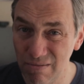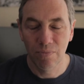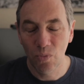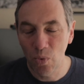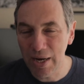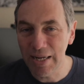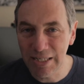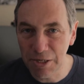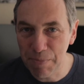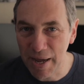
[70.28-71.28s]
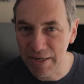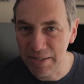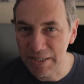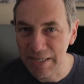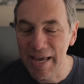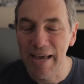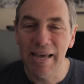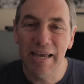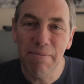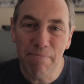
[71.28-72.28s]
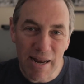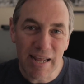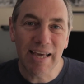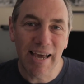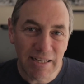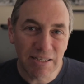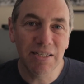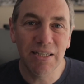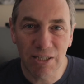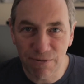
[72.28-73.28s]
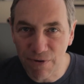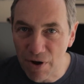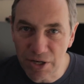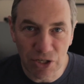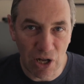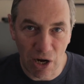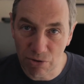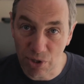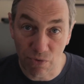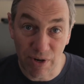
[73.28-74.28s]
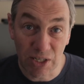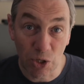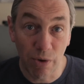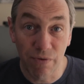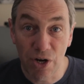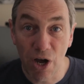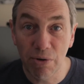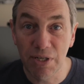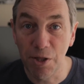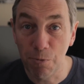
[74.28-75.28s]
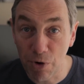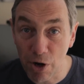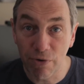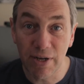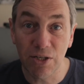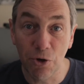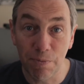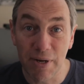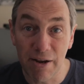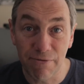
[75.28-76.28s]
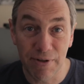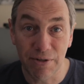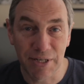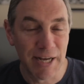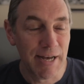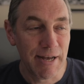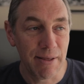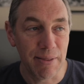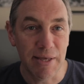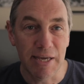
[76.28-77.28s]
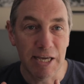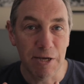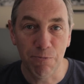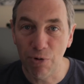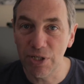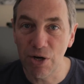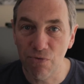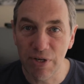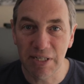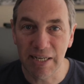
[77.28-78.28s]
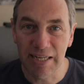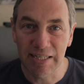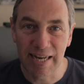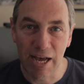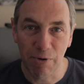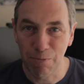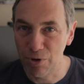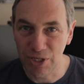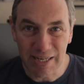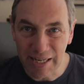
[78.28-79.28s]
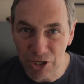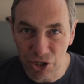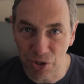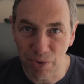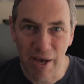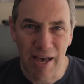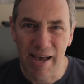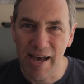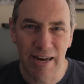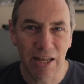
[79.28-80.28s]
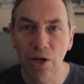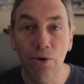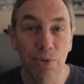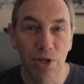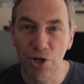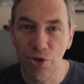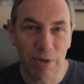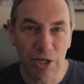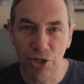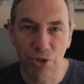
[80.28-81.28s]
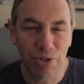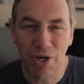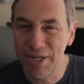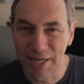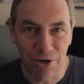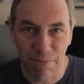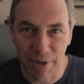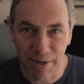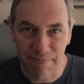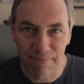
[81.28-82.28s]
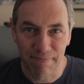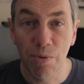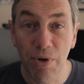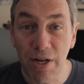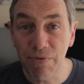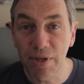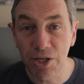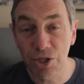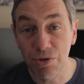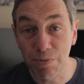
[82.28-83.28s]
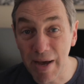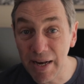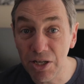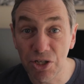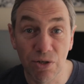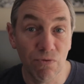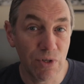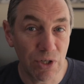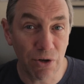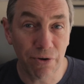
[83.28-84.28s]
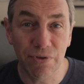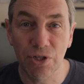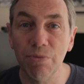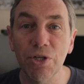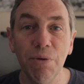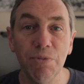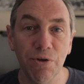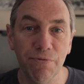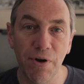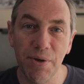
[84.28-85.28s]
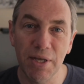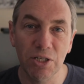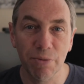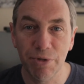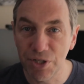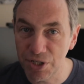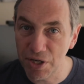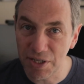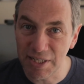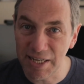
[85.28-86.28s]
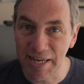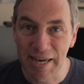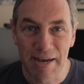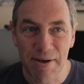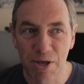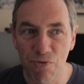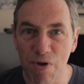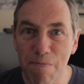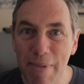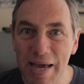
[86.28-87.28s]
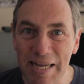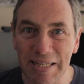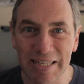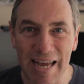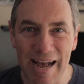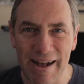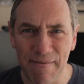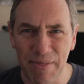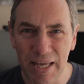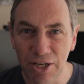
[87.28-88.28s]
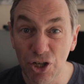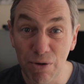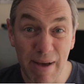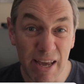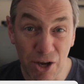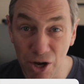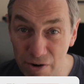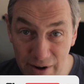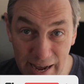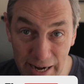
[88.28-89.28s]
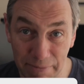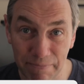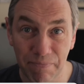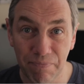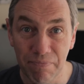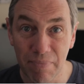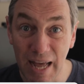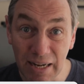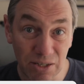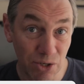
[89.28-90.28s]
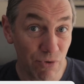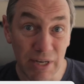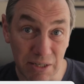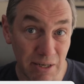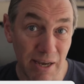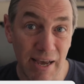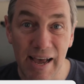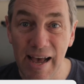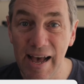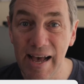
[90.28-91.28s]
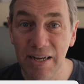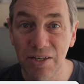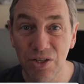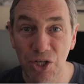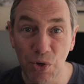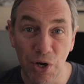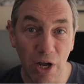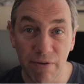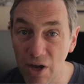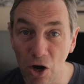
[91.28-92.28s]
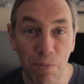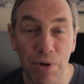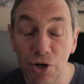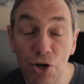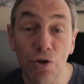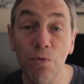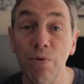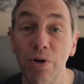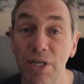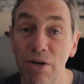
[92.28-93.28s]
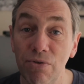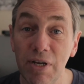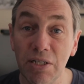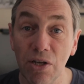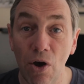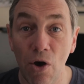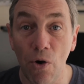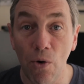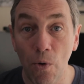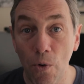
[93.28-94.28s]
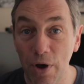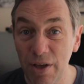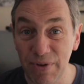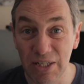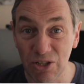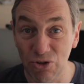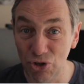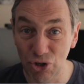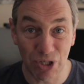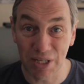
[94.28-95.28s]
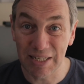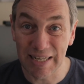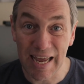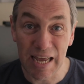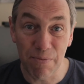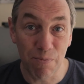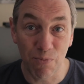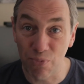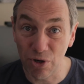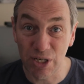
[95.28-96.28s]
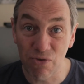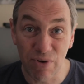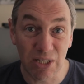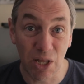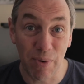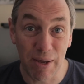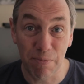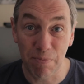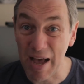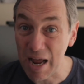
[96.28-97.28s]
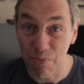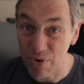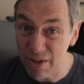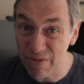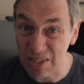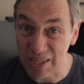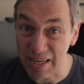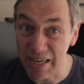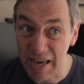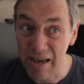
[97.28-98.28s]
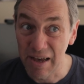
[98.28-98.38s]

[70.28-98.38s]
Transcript: Well, it depends. In many cases, it's fine to close the risk with a note in the progress update field that the project risk is now a project issue and include the new issue's ID number. But if the issue is managed and resolved, sometimes you'll find there's some uncertainty that remains and the issue may occur again. That's a risk. And you can either open a new project risk, or if it's just the same project risk that we had previously.